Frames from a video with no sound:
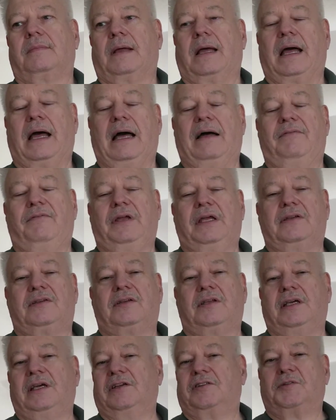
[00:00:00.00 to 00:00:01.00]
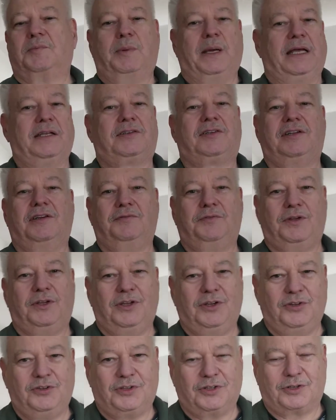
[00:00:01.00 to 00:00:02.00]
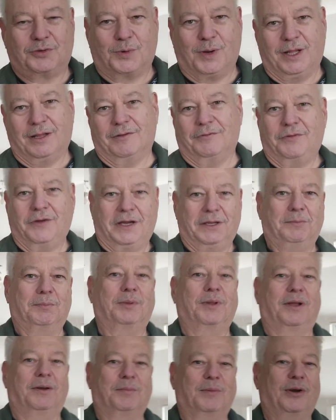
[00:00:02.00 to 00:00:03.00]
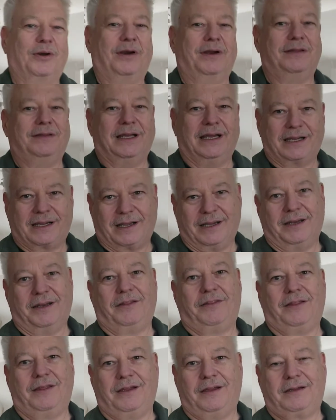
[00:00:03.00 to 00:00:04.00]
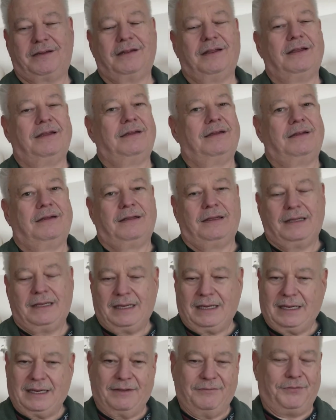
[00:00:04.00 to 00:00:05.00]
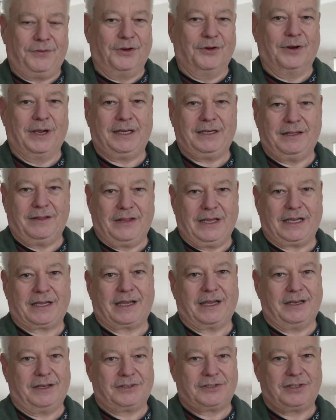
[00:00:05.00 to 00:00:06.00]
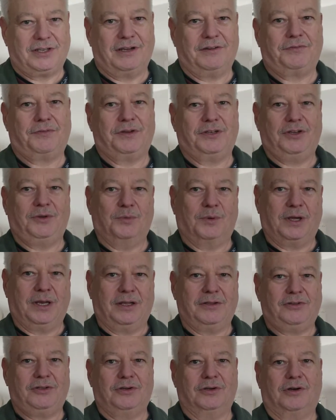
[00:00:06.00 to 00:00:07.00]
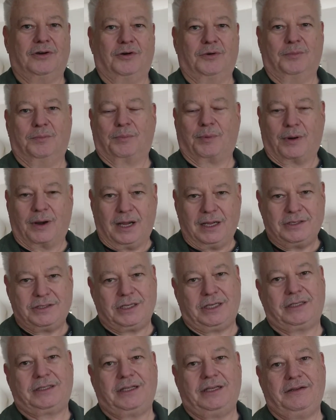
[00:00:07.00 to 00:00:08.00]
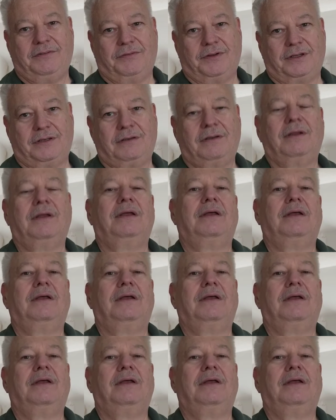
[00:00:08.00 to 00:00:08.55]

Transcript: Obviously, it's best if you use a qualified plumber and that kind of thing. If you're into that kind of stuff and you want to do a home project even,